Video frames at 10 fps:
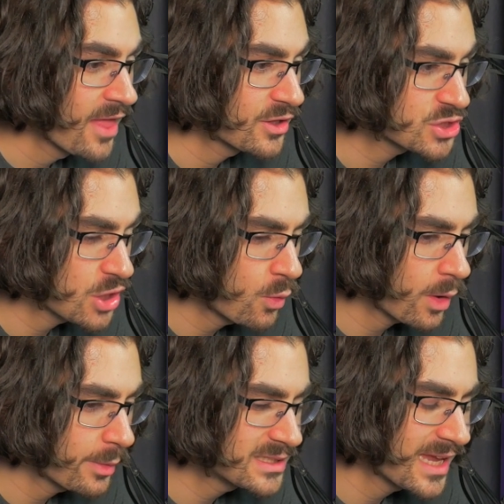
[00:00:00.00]
the show where
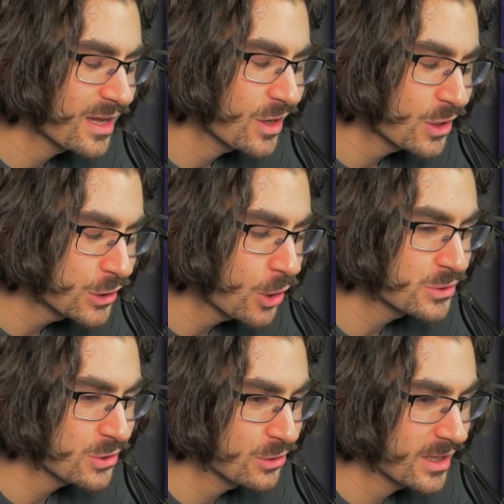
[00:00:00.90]
we take a
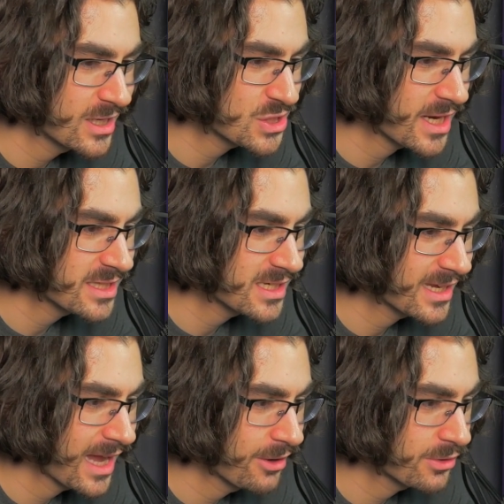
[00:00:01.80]
closer look at chance
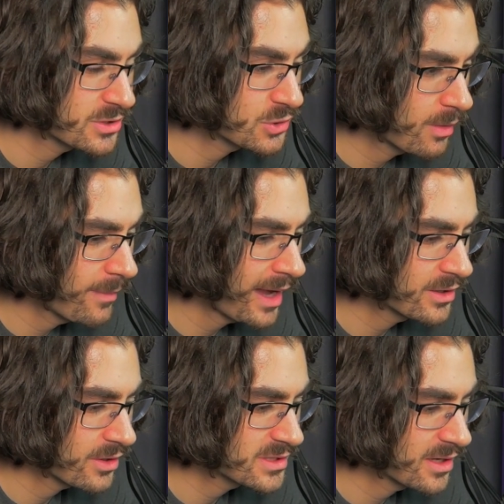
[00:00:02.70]
encounters to remind
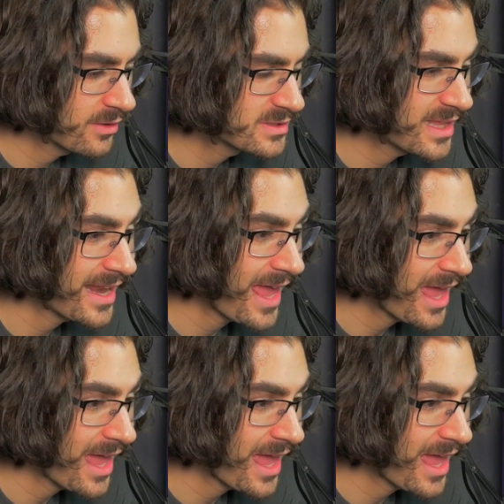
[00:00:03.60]
ourselves that